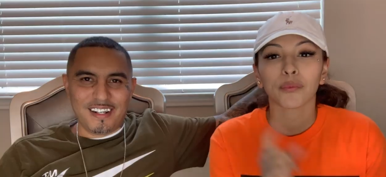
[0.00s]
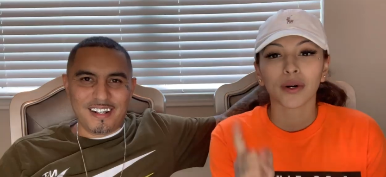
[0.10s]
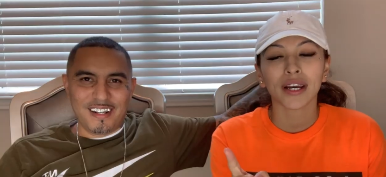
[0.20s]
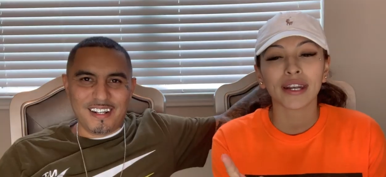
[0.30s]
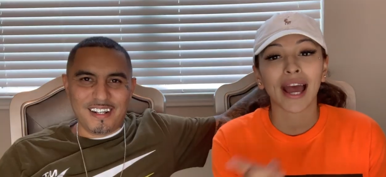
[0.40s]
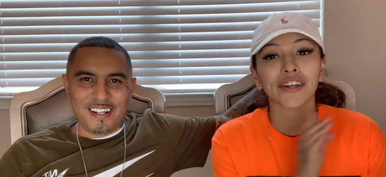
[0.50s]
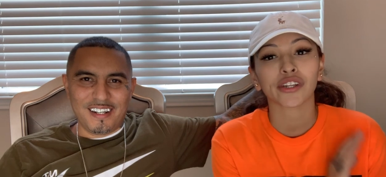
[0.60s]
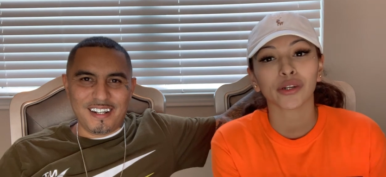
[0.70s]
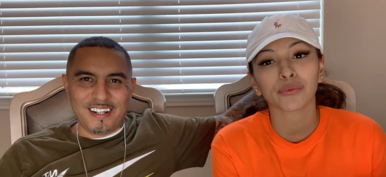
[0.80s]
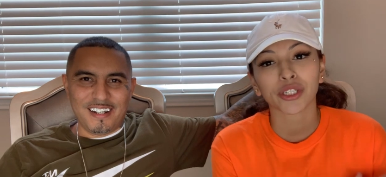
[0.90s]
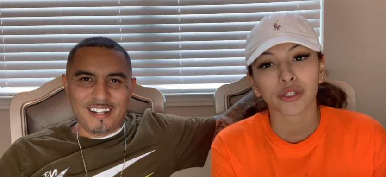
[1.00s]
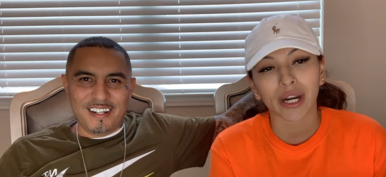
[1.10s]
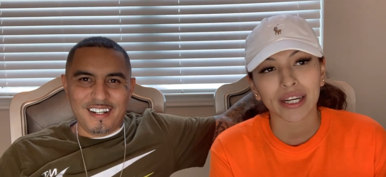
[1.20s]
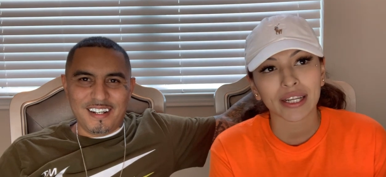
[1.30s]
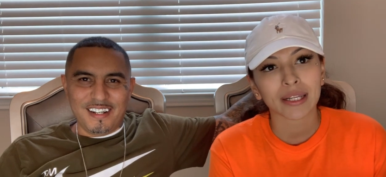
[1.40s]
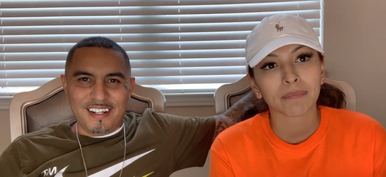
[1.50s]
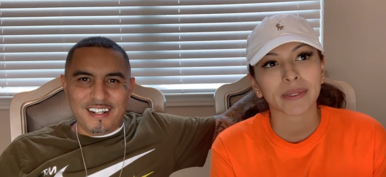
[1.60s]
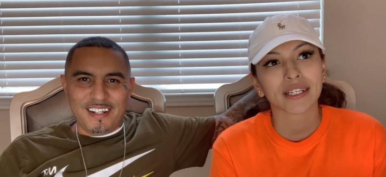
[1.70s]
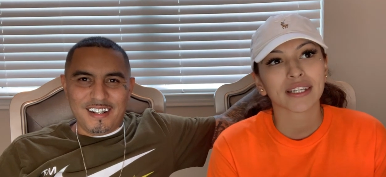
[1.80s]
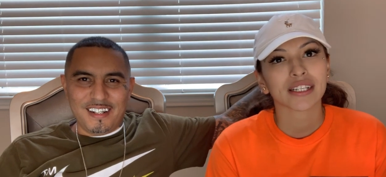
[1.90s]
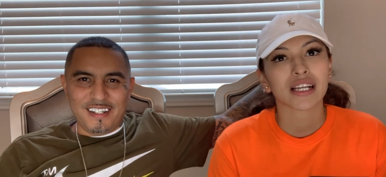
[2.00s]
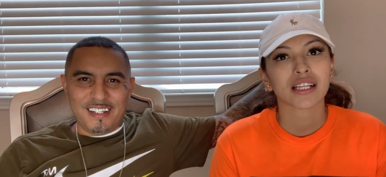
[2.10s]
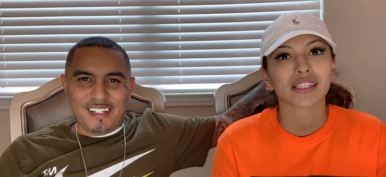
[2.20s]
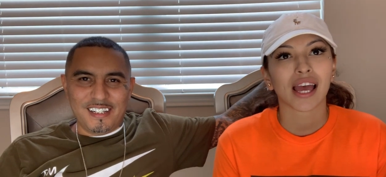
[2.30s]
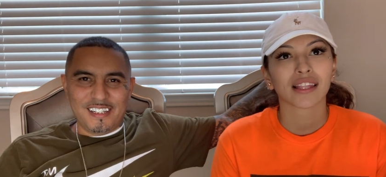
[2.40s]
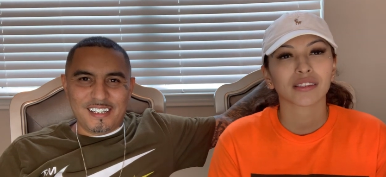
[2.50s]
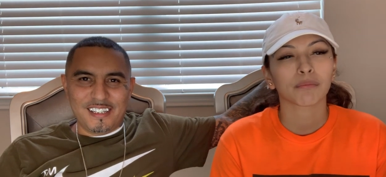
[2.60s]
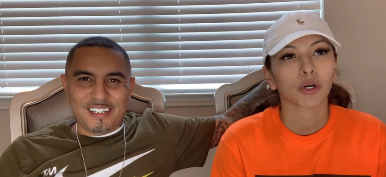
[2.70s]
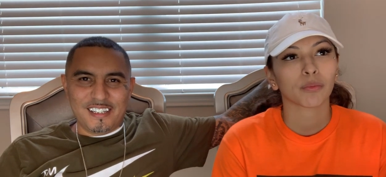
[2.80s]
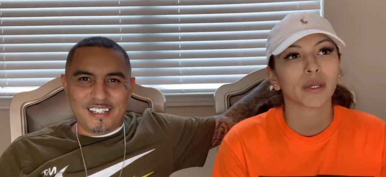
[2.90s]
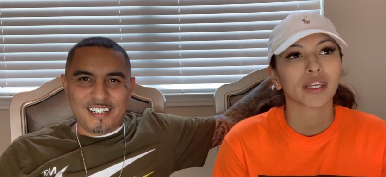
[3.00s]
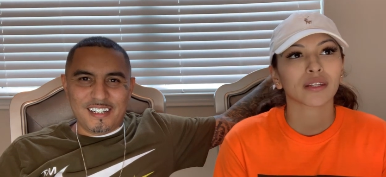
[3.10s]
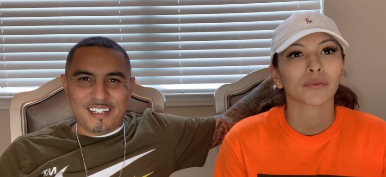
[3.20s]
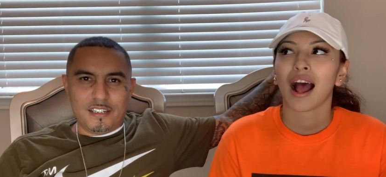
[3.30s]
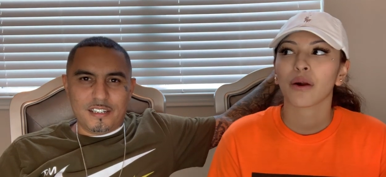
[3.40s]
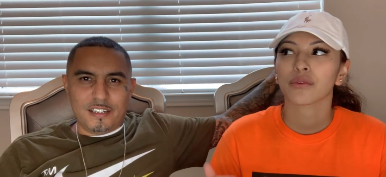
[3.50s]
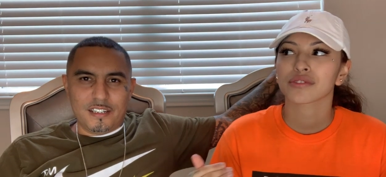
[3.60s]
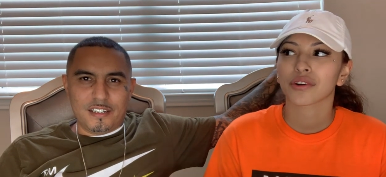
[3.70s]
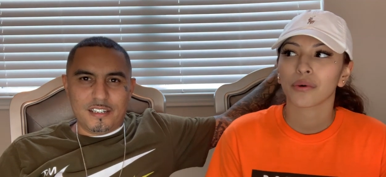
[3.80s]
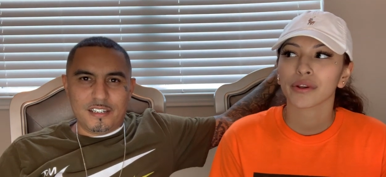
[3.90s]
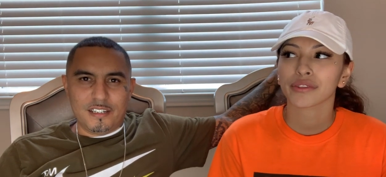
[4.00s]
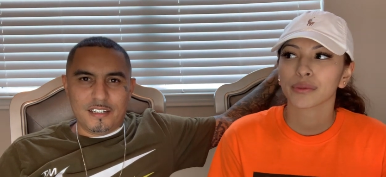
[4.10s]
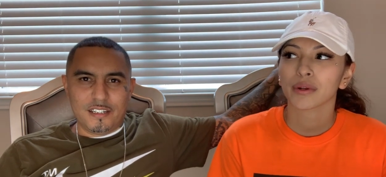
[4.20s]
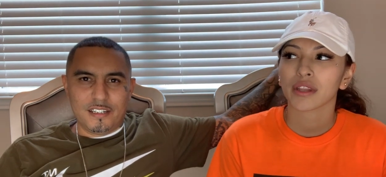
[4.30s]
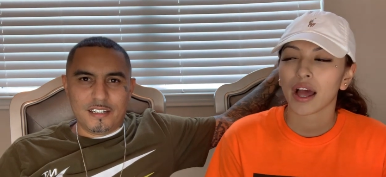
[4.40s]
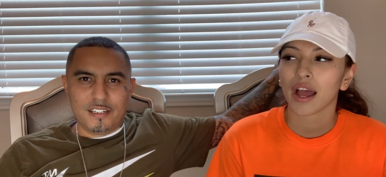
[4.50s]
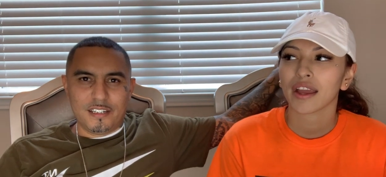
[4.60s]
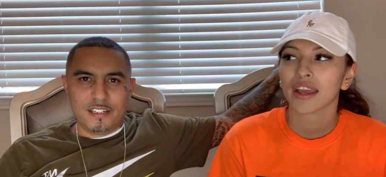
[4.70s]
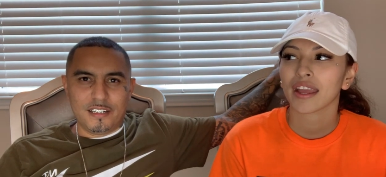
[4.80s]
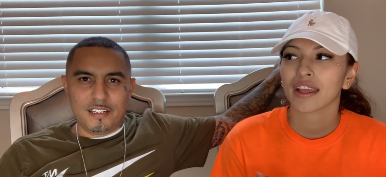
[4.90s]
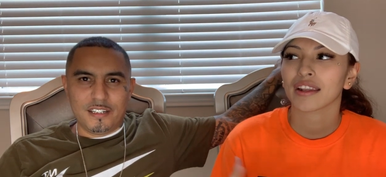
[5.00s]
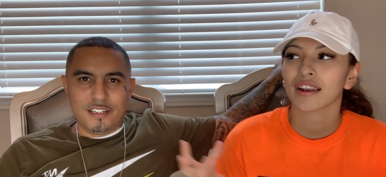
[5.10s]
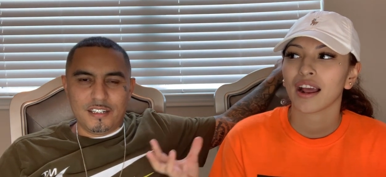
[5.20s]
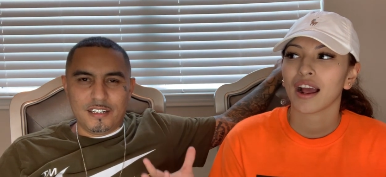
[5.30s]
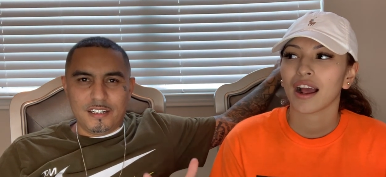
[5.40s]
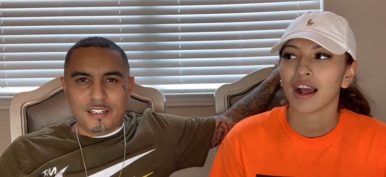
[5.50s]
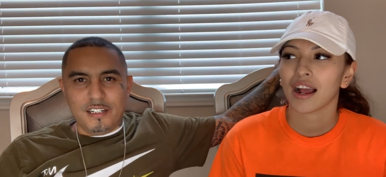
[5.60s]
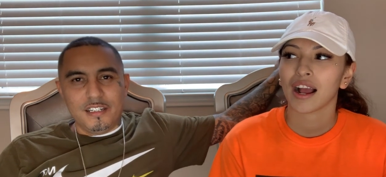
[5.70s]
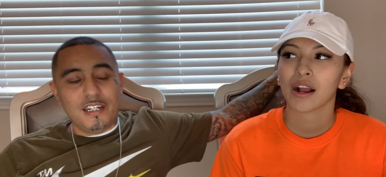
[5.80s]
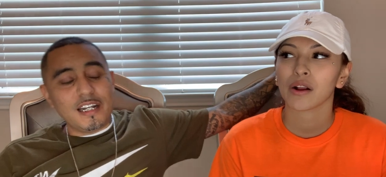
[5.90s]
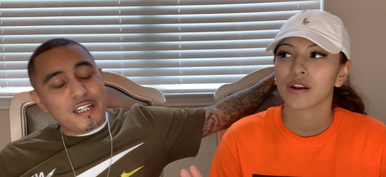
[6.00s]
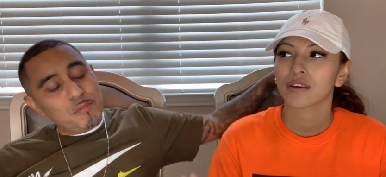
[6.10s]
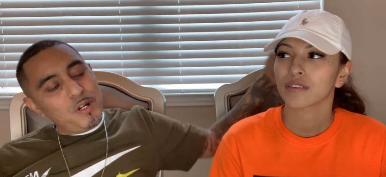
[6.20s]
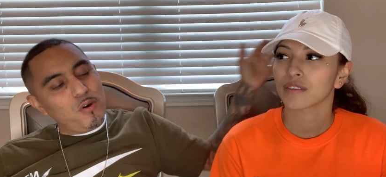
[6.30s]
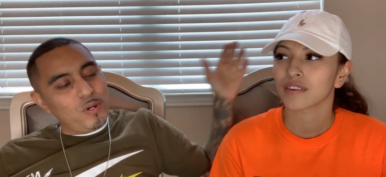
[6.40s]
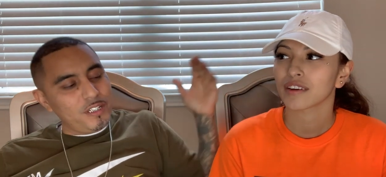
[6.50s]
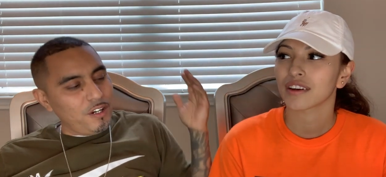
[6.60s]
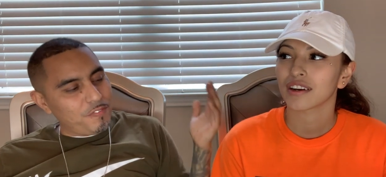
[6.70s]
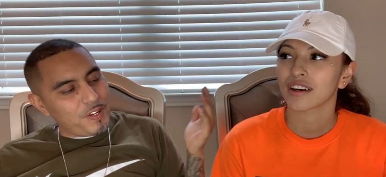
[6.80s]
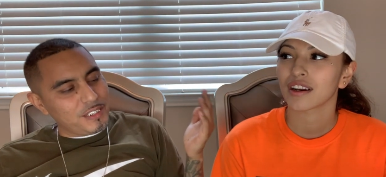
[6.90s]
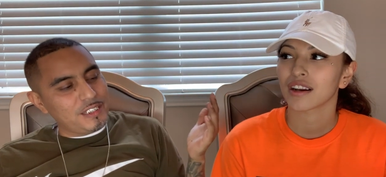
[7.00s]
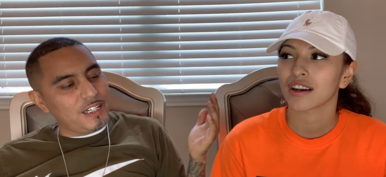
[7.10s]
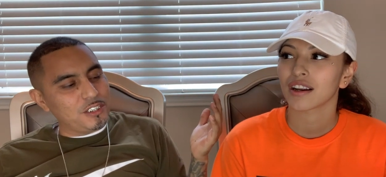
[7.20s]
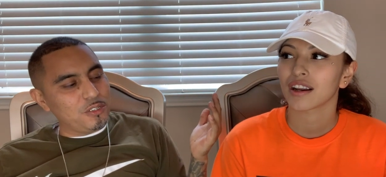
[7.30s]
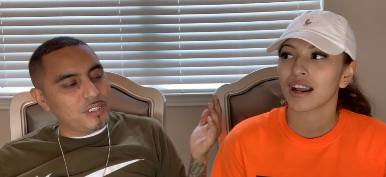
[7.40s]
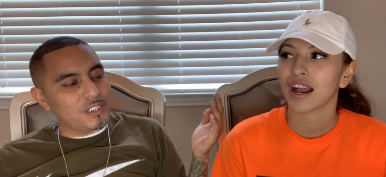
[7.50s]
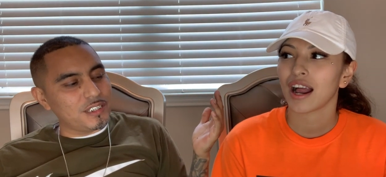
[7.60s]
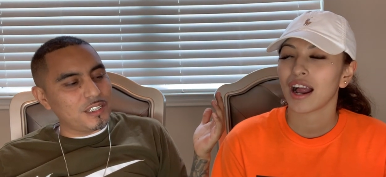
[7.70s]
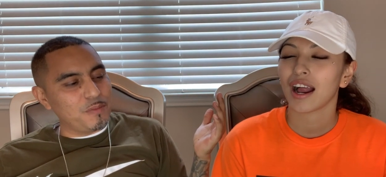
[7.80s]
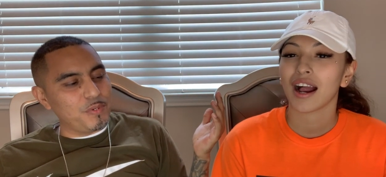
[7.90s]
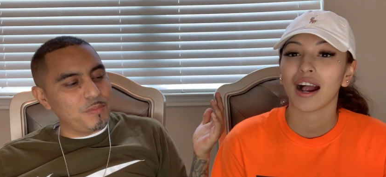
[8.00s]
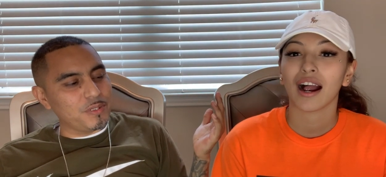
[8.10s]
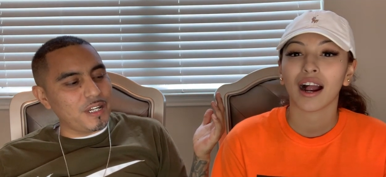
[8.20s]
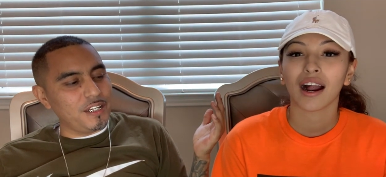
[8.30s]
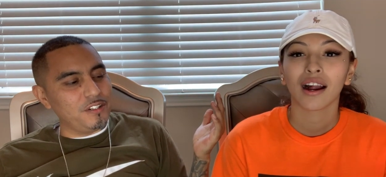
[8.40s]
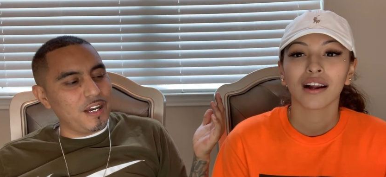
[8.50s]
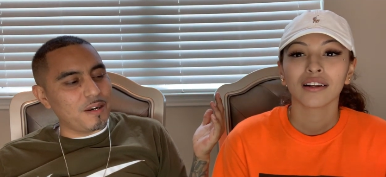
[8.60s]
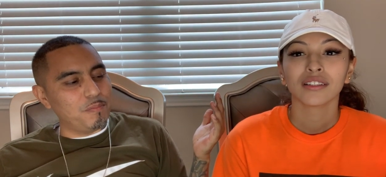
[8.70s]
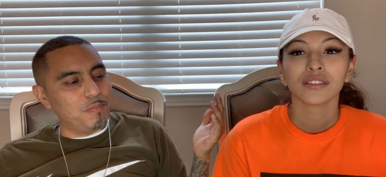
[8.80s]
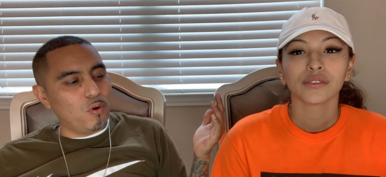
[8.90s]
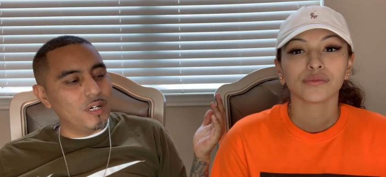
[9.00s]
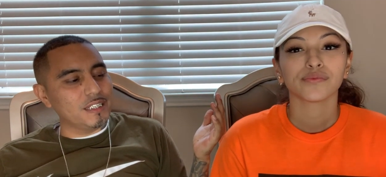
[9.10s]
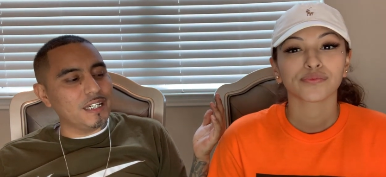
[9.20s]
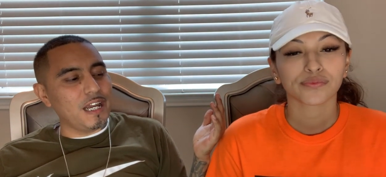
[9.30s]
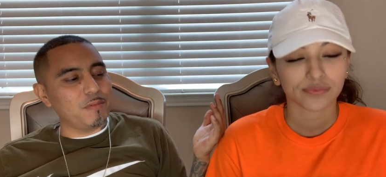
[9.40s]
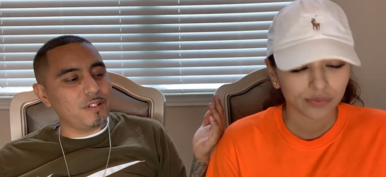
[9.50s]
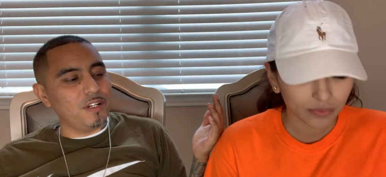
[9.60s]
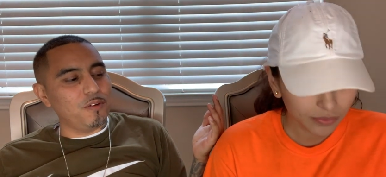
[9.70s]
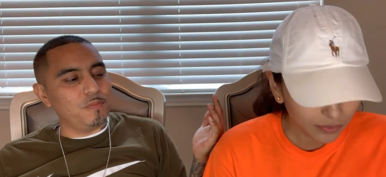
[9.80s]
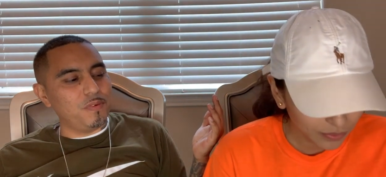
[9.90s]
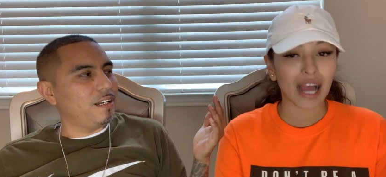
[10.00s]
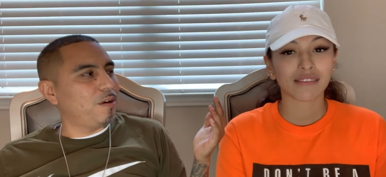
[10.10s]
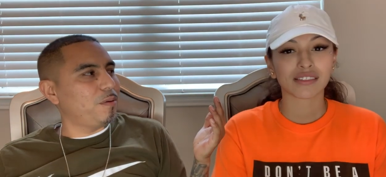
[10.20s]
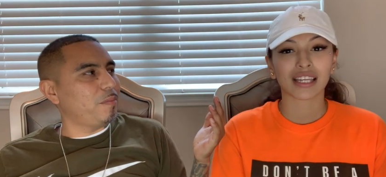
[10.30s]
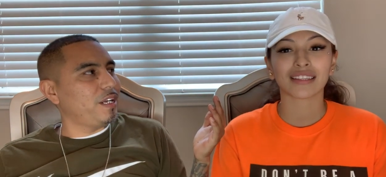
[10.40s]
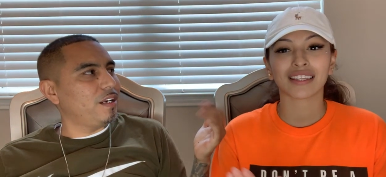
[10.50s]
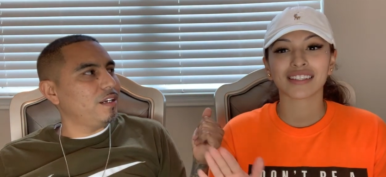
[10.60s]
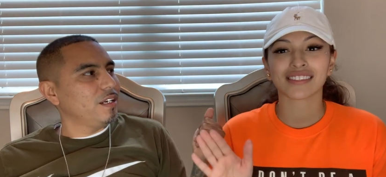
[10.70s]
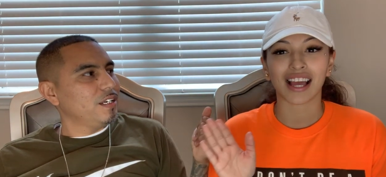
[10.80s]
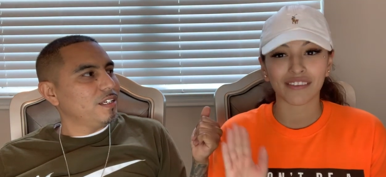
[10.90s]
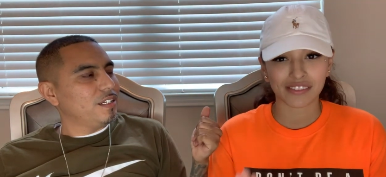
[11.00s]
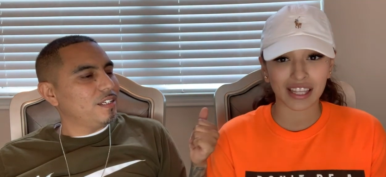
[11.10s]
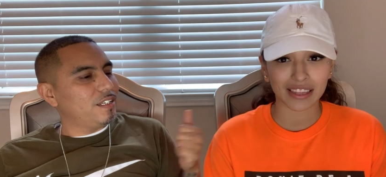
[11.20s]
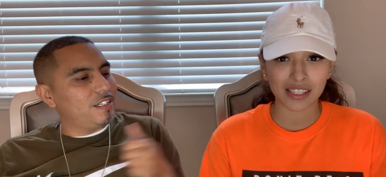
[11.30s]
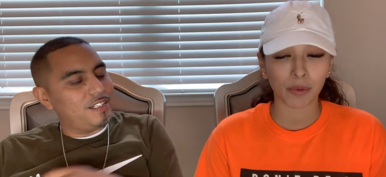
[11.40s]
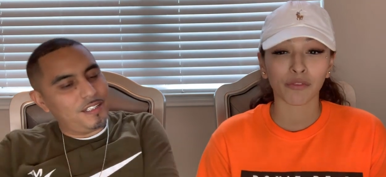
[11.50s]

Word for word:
Speaker 1: One, I don't regret it, because at the moment I was going through a lot. And
Speaker 2: let them know what your face tattoo is, because some people think you got a boy's name on your
Speaker 1: I've on said it. this I've said this